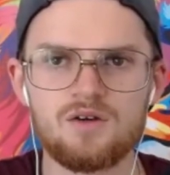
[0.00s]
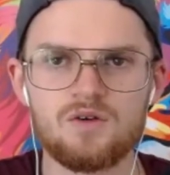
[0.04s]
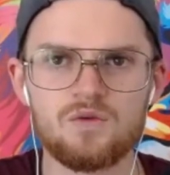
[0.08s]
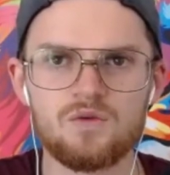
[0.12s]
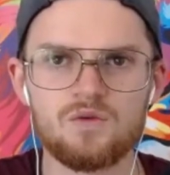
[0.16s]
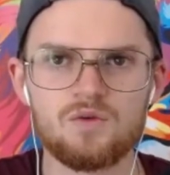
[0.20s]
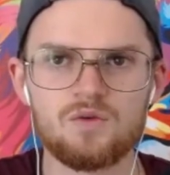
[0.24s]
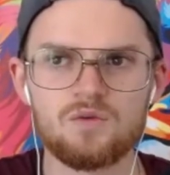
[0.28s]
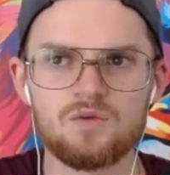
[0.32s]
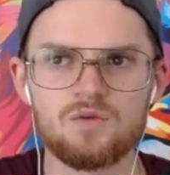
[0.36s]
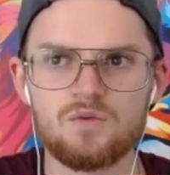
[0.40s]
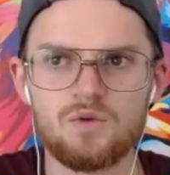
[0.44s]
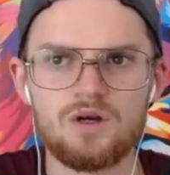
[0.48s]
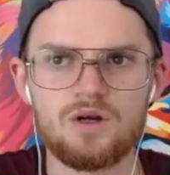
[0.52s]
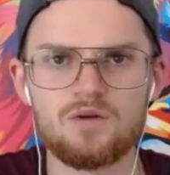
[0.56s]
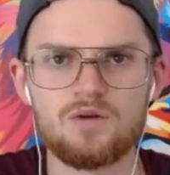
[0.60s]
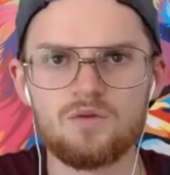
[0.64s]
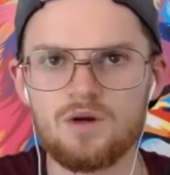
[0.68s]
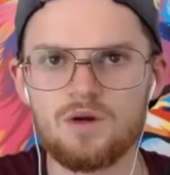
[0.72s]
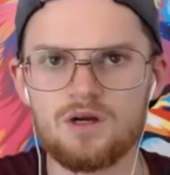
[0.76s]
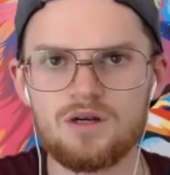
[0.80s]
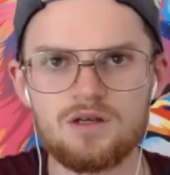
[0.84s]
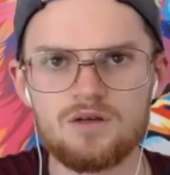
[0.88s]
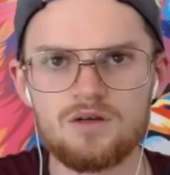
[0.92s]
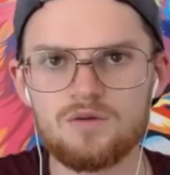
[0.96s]

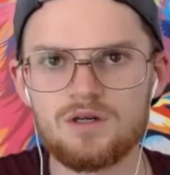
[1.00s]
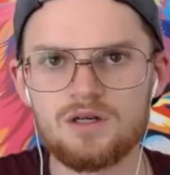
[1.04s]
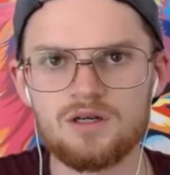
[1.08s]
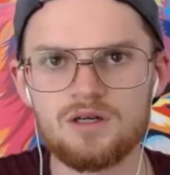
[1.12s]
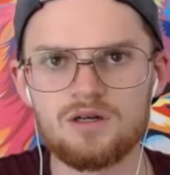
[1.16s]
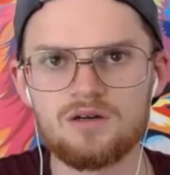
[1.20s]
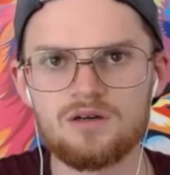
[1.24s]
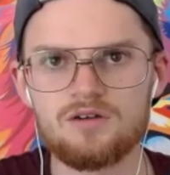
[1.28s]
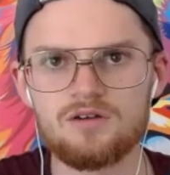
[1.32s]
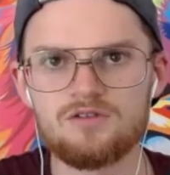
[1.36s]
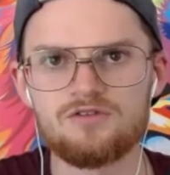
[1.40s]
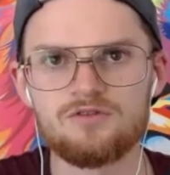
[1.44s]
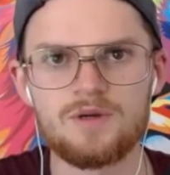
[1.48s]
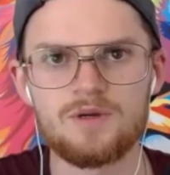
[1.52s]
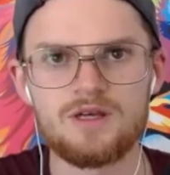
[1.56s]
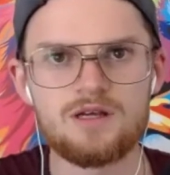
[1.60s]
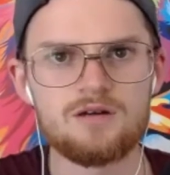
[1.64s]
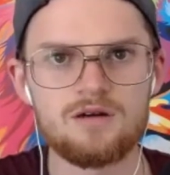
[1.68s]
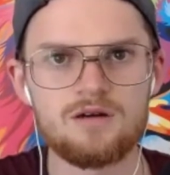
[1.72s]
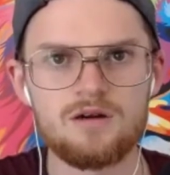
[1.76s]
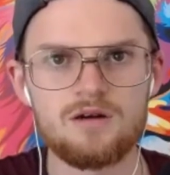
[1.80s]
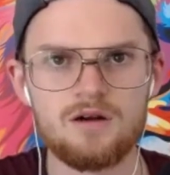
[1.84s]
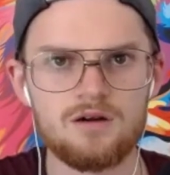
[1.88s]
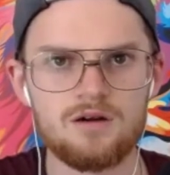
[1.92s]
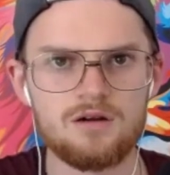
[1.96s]
where do you want to go from
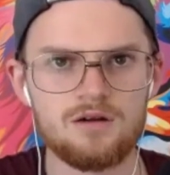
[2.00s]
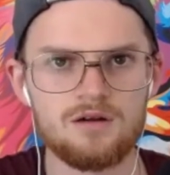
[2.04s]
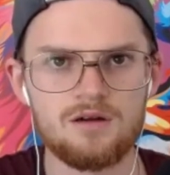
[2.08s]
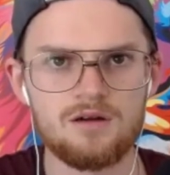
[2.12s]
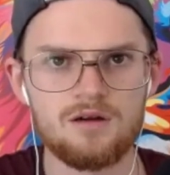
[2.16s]
here?